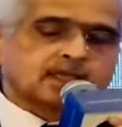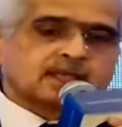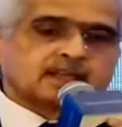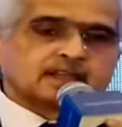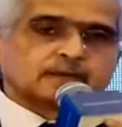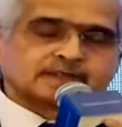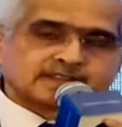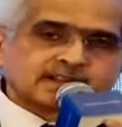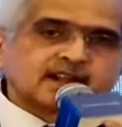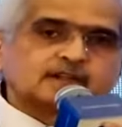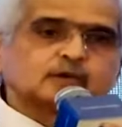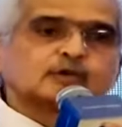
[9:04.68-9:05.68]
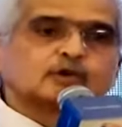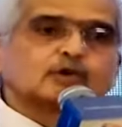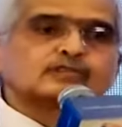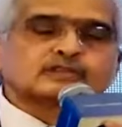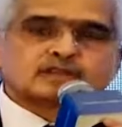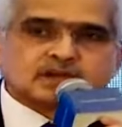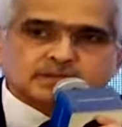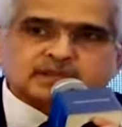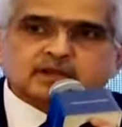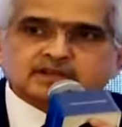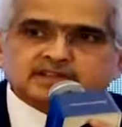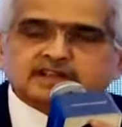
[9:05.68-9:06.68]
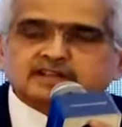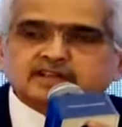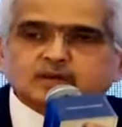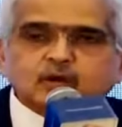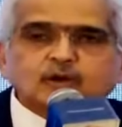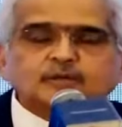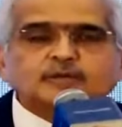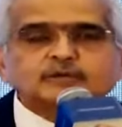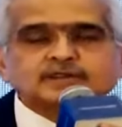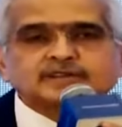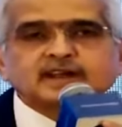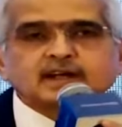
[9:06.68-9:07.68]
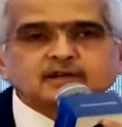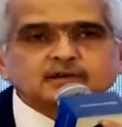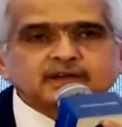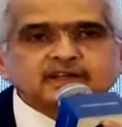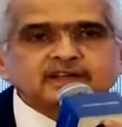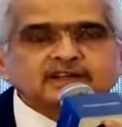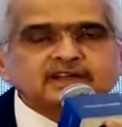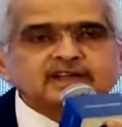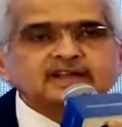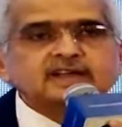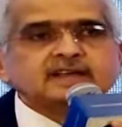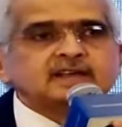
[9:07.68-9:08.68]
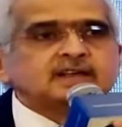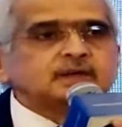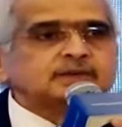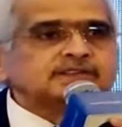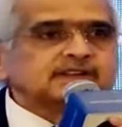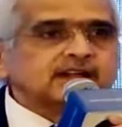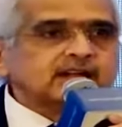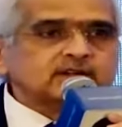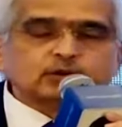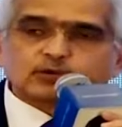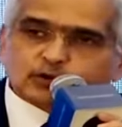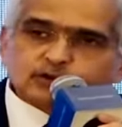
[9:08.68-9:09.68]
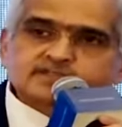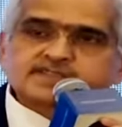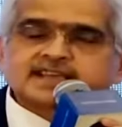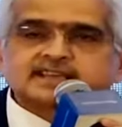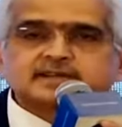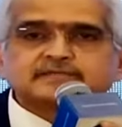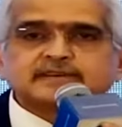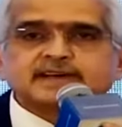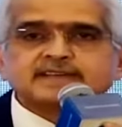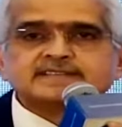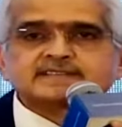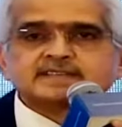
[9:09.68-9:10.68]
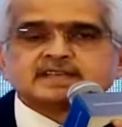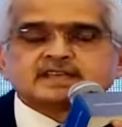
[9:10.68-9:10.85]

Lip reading: Now, with regard to growth coming nearer home, with regard to India, with regard to growth sacrifice,